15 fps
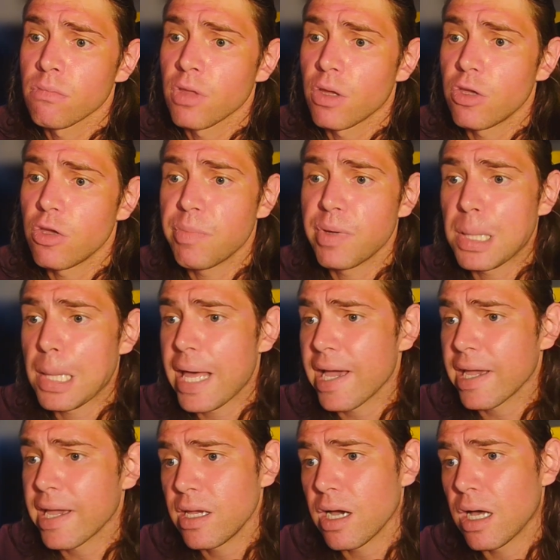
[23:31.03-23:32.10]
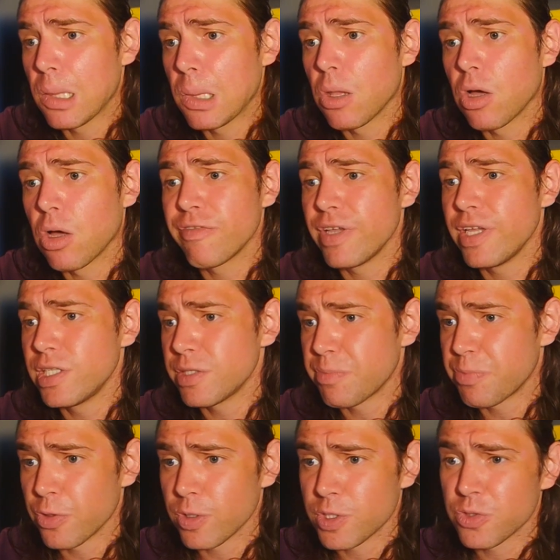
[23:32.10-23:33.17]
You'll be lacking a lot of
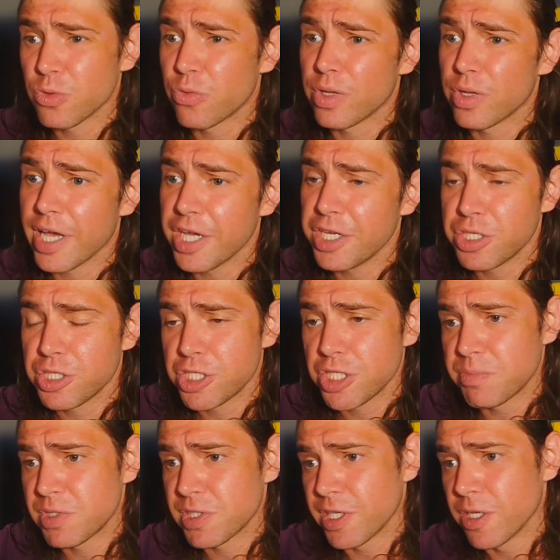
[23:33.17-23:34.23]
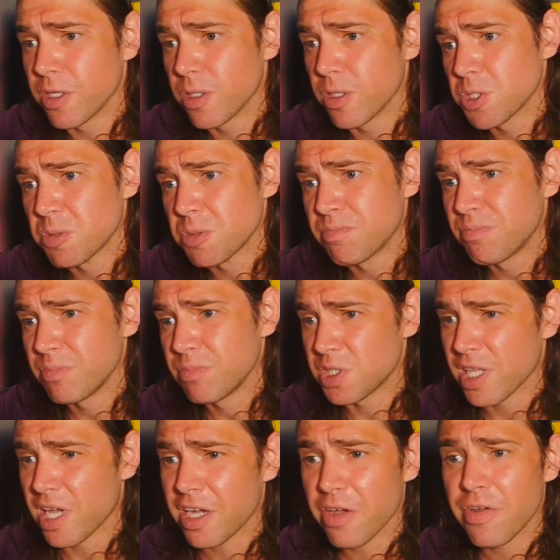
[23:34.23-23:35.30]
interpersonal relationship skills. You
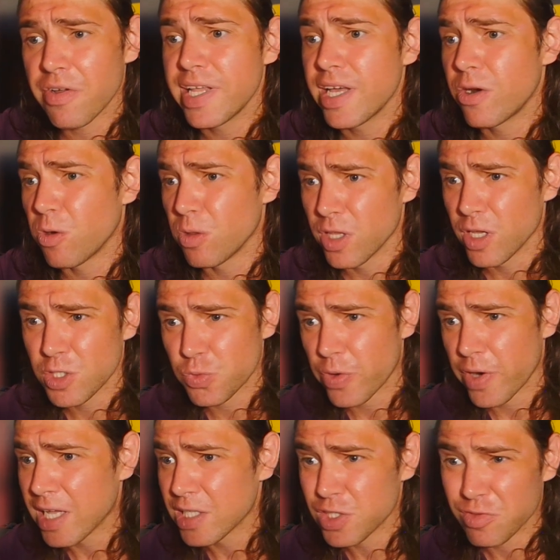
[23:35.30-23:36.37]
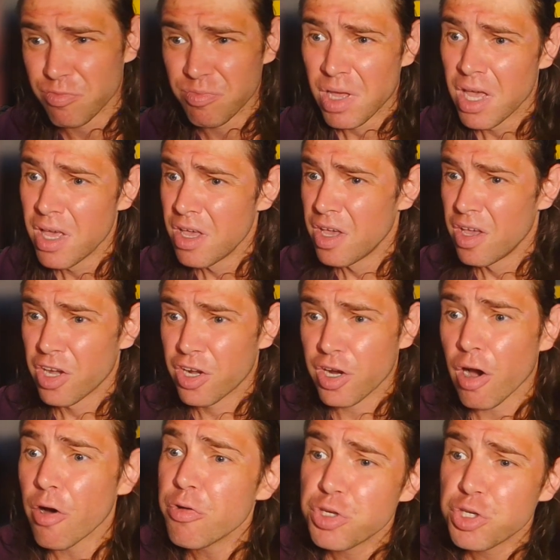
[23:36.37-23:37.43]
start going down all those routes of
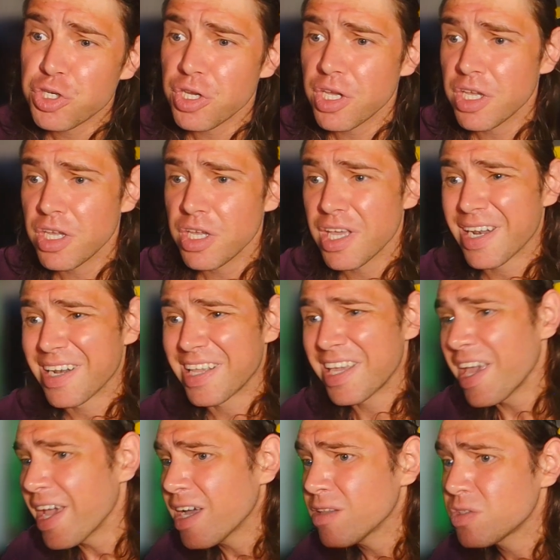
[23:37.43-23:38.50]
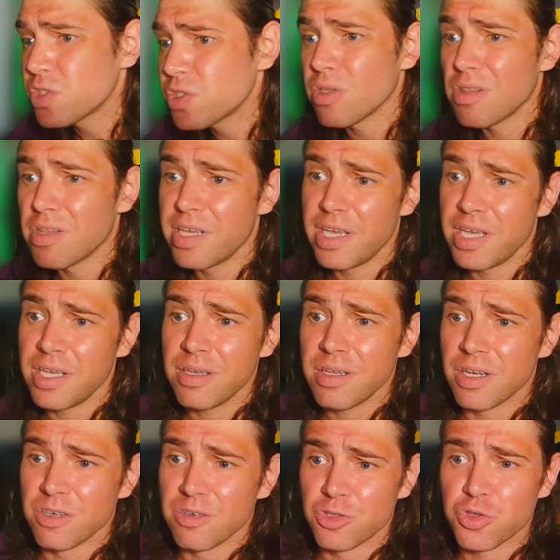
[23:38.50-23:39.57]
coaching and counseling
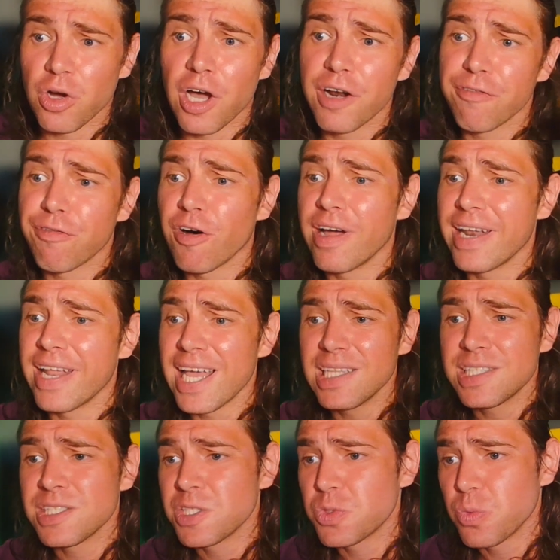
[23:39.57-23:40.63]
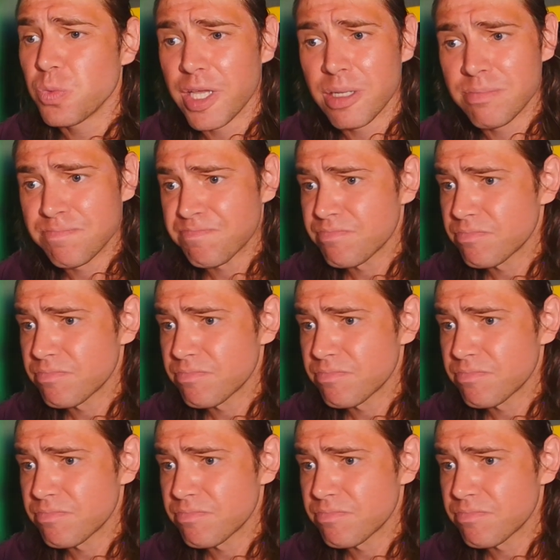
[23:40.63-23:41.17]
and trying to find answers when